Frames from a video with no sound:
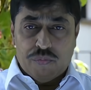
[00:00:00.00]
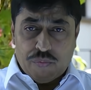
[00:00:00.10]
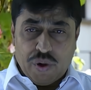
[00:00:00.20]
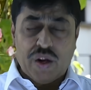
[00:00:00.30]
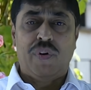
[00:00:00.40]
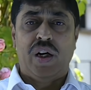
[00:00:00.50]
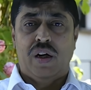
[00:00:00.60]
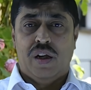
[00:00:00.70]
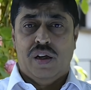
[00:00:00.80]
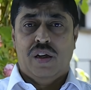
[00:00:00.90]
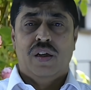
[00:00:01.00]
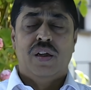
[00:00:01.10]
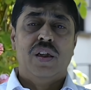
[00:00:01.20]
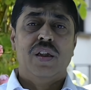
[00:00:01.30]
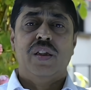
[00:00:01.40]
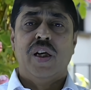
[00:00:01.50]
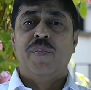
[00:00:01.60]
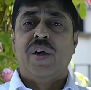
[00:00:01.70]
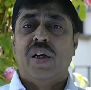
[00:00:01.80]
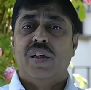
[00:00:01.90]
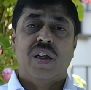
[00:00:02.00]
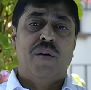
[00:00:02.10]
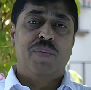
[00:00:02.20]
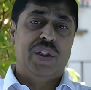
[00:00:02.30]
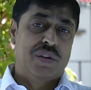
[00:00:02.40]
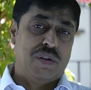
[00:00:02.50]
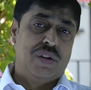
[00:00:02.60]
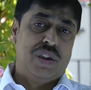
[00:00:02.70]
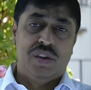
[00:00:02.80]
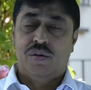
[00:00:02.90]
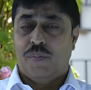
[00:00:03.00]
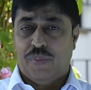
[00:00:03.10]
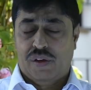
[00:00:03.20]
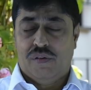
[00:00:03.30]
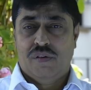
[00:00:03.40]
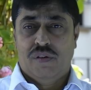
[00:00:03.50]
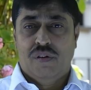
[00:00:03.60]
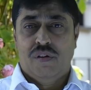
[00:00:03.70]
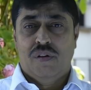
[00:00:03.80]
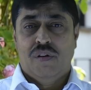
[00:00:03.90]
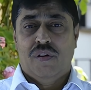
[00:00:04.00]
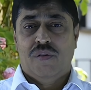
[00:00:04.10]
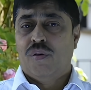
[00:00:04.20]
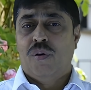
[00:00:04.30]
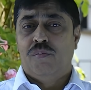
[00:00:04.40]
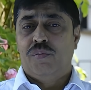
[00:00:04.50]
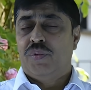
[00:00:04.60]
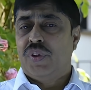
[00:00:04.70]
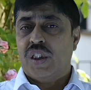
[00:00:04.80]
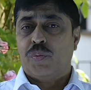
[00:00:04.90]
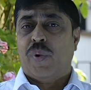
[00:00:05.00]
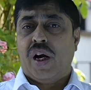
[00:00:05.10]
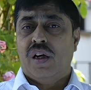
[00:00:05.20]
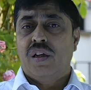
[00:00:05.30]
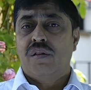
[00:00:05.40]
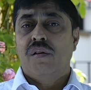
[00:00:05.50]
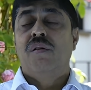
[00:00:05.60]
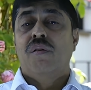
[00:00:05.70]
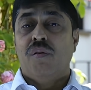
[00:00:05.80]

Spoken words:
frequently in JEE Main exam based on these topics. So just practice